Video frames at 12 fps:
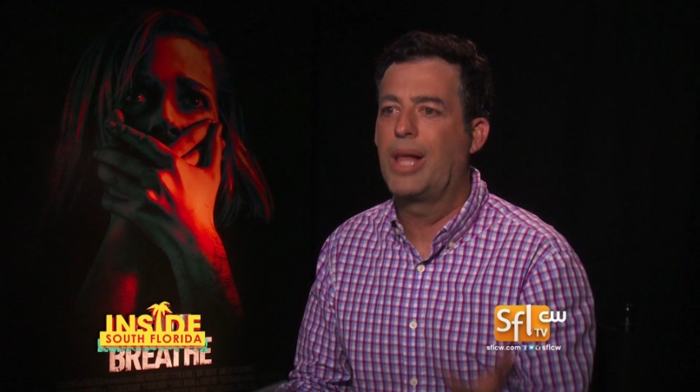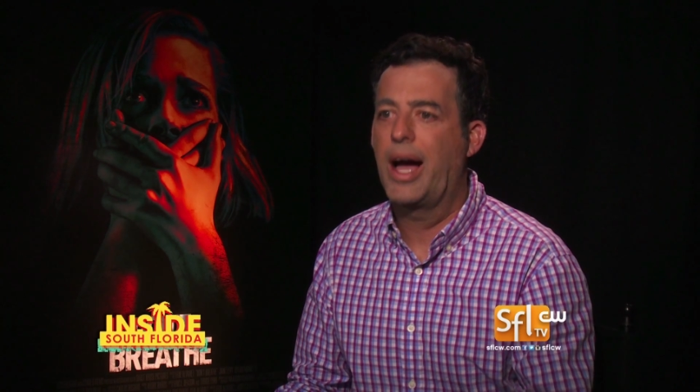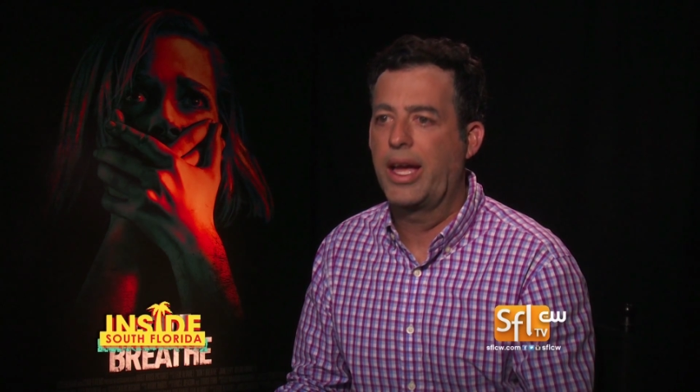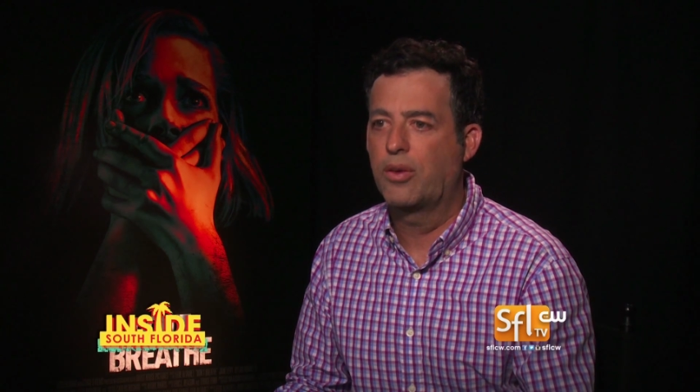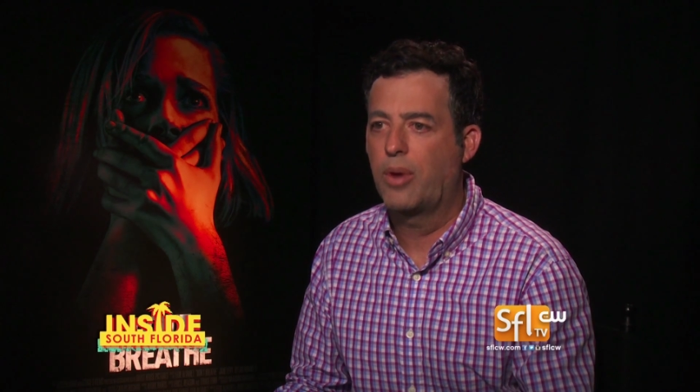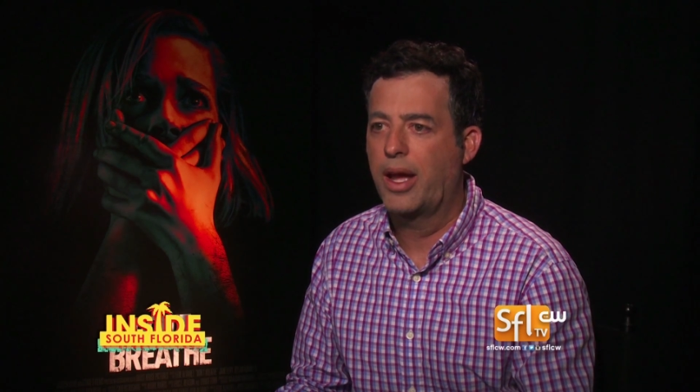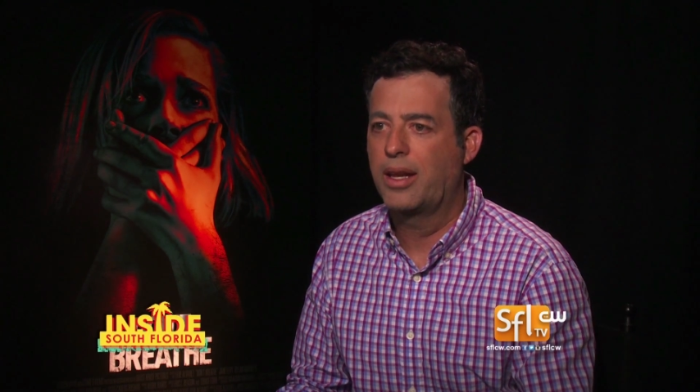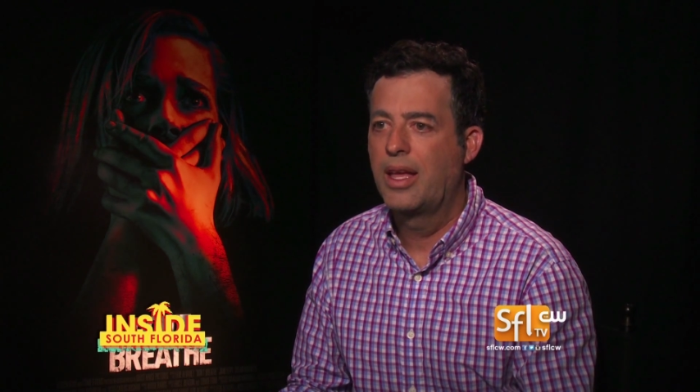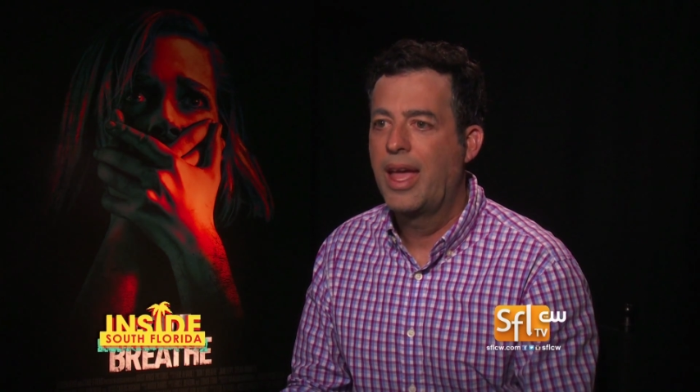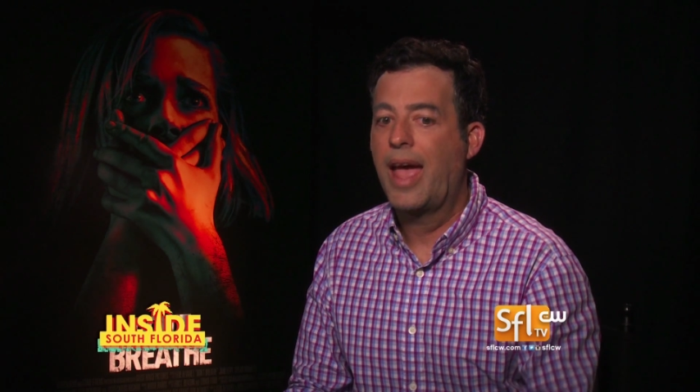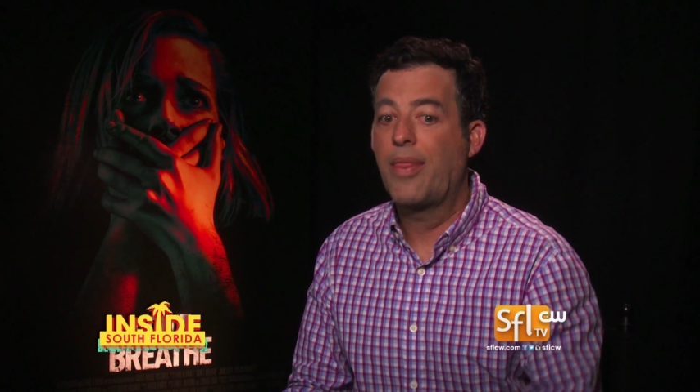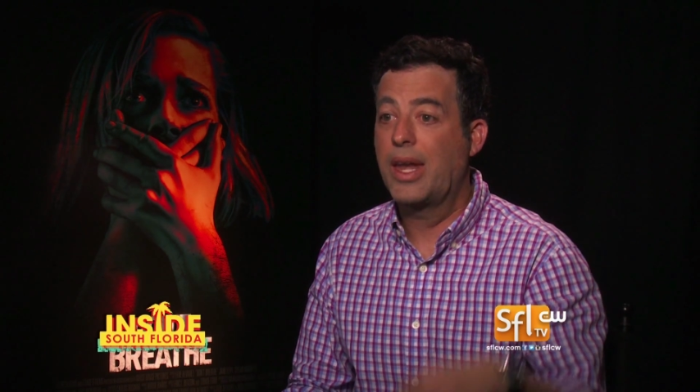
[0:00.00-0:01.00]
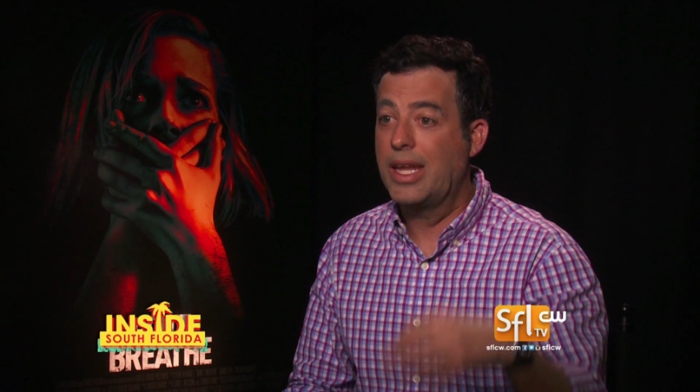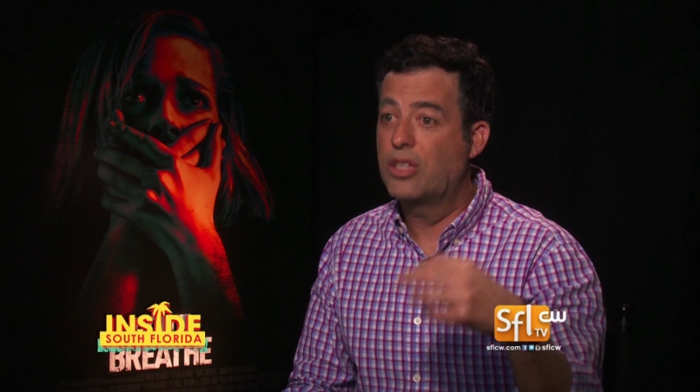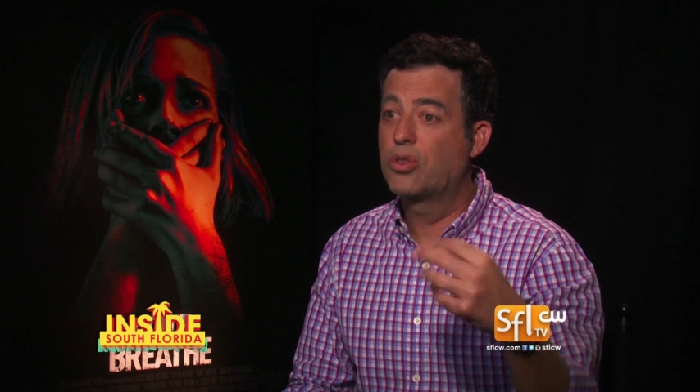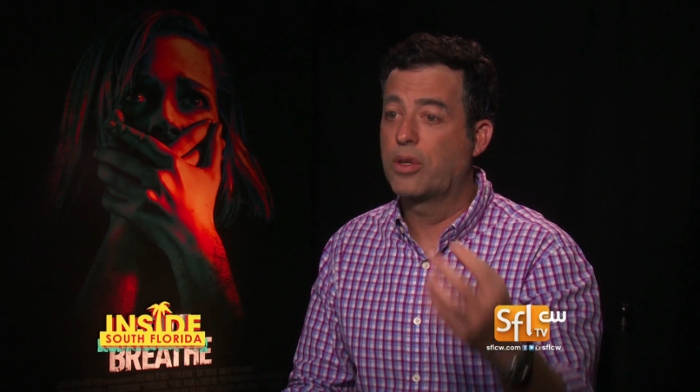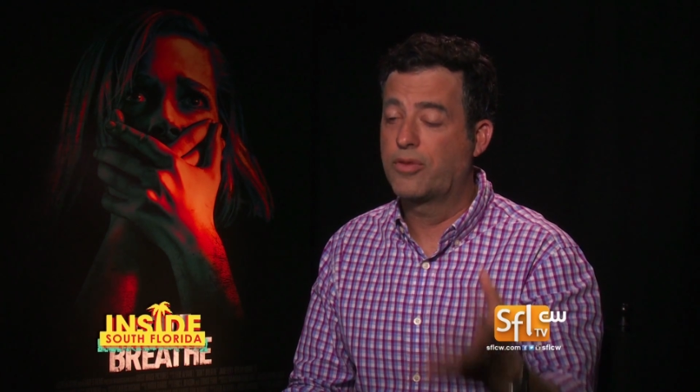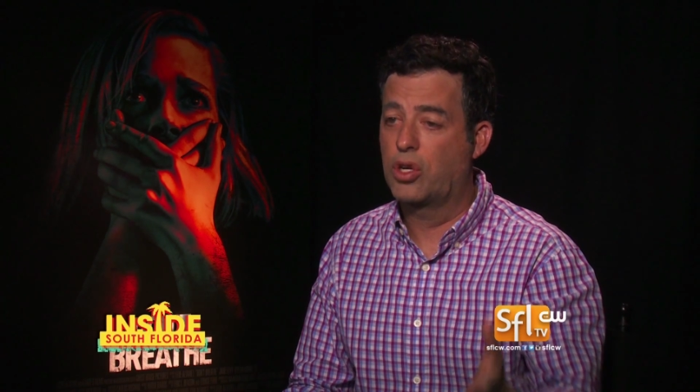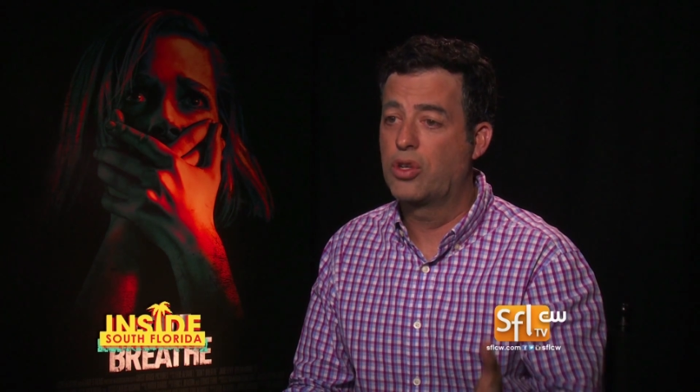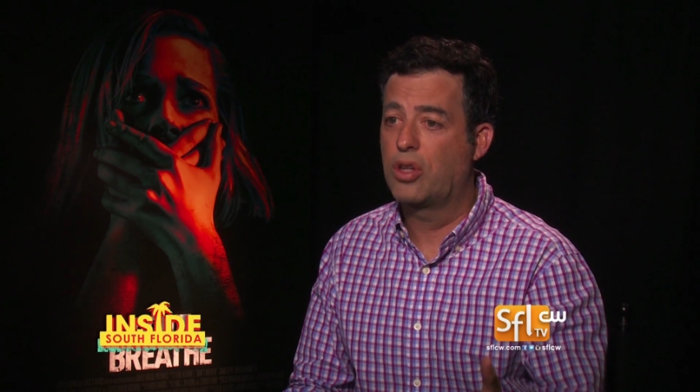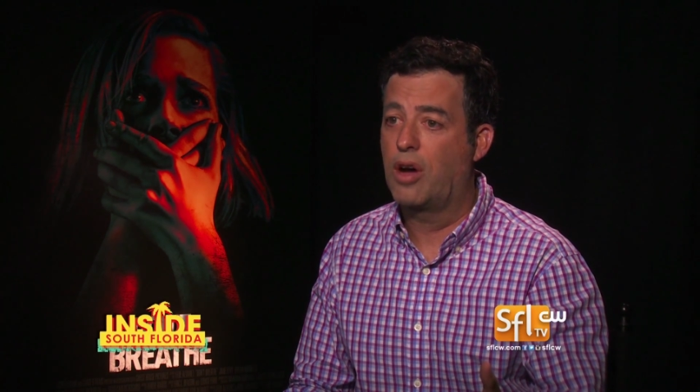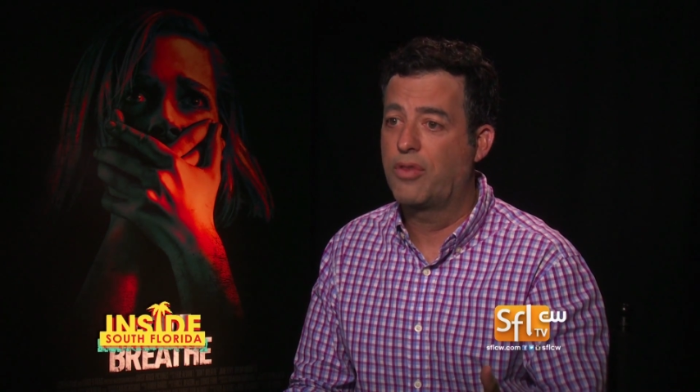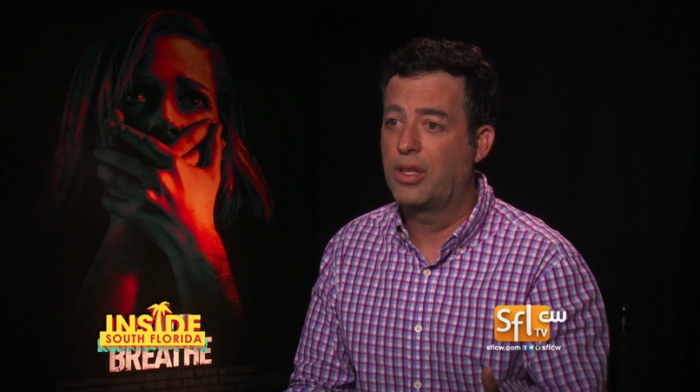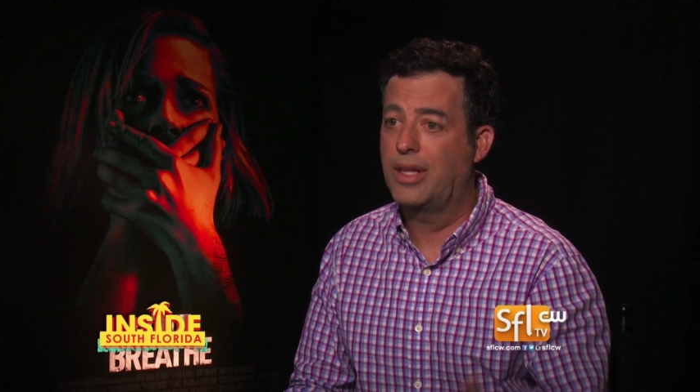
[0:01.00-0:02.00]
blind, right? And then he sort of
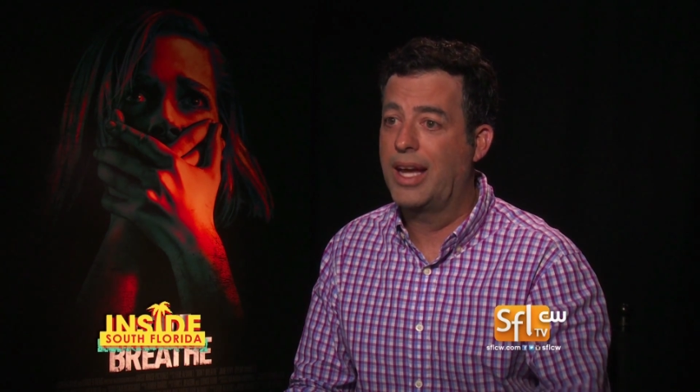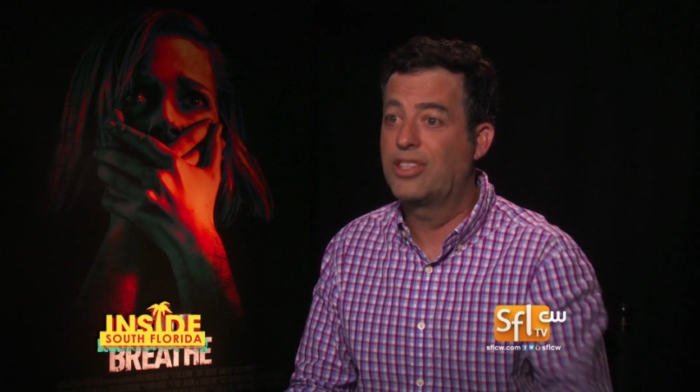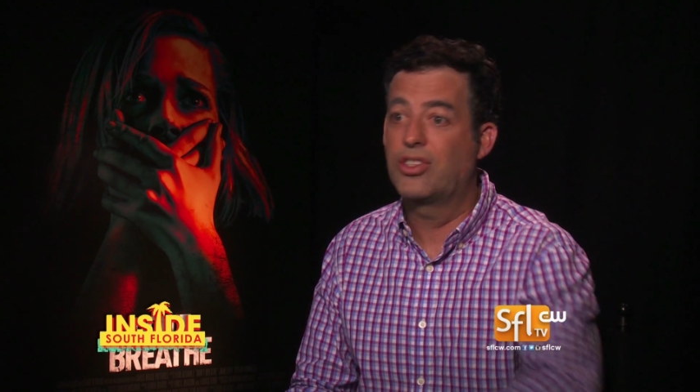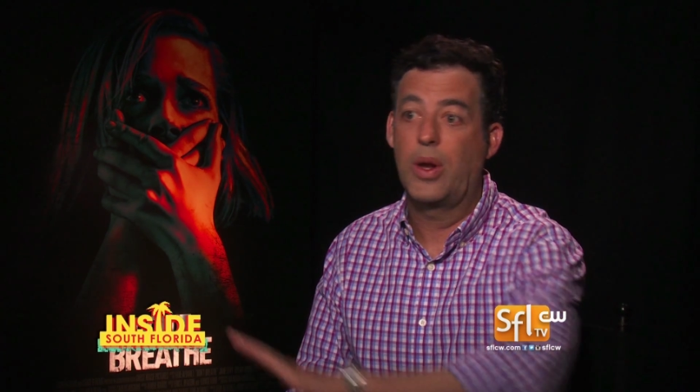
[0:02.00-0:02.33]
turns off the lights,